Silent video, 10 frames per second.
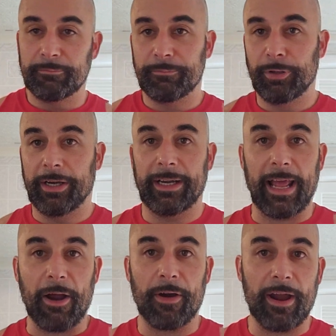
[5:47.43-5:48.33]
put in an
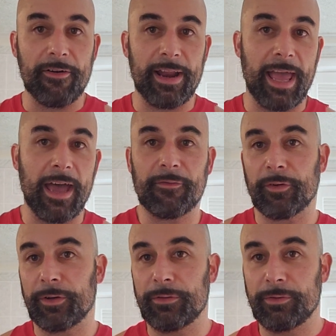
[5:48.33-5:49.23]
hour and a half,
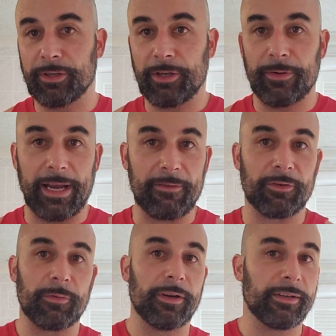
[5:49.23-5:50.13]
or are you going to go in
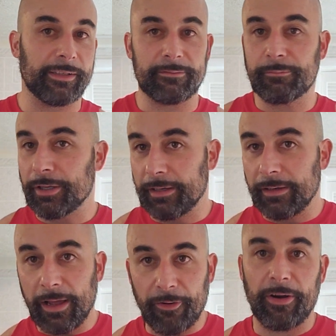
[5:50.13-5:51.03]
after work and put in
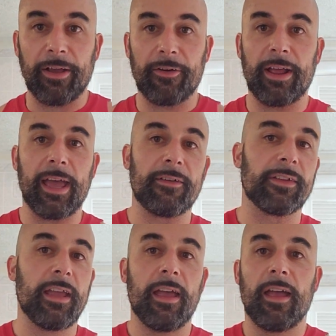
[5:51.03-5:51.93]
an hour and a half?
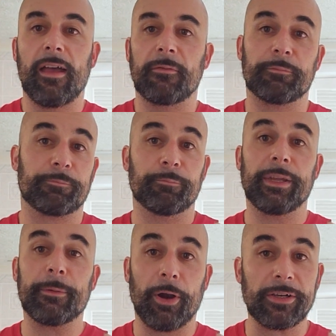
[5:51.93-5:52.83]

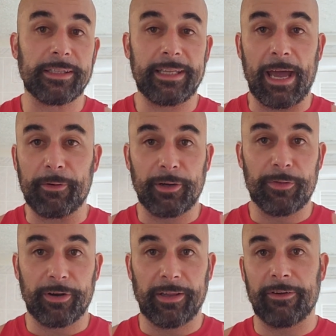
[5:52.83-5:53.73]
Me personally, I would go
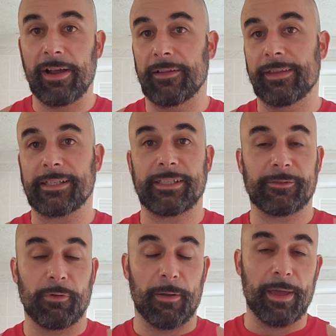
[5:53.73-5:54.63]
the early route. That's
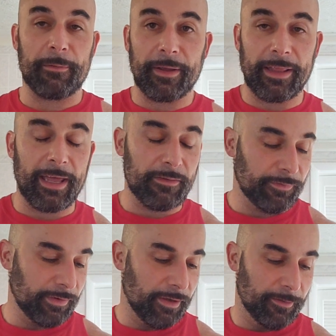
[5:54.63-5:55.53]
just where I'm at in my
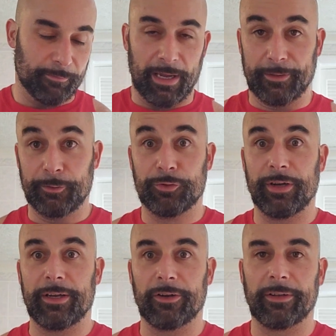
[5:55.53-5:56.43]
life. I do
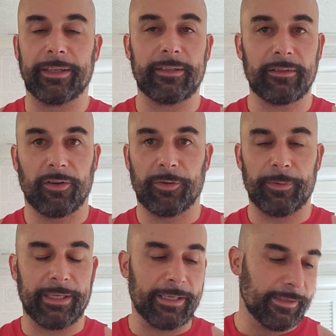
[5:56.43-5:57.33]
train early on the
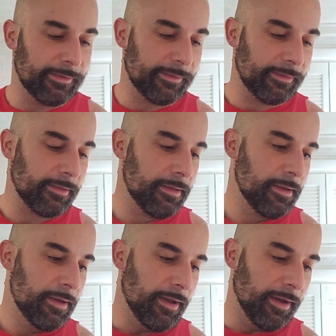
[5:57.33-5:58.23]
weekends,
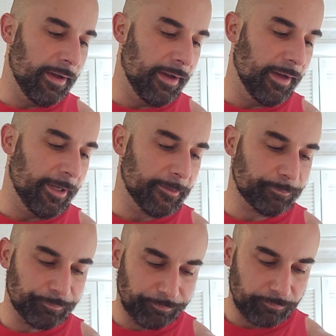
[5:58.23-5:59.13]
and
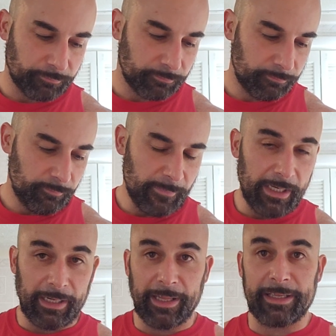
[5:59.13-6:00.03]

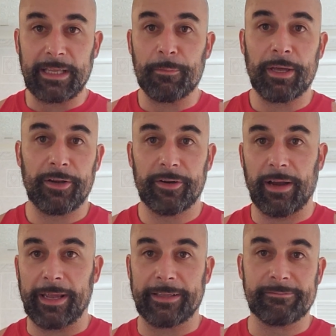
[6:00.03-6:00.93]
I like that better.
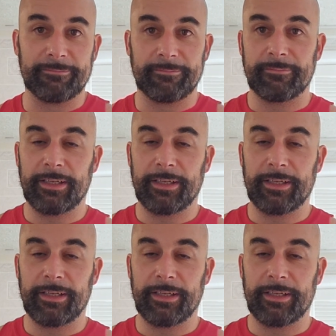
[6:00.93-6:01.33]
I can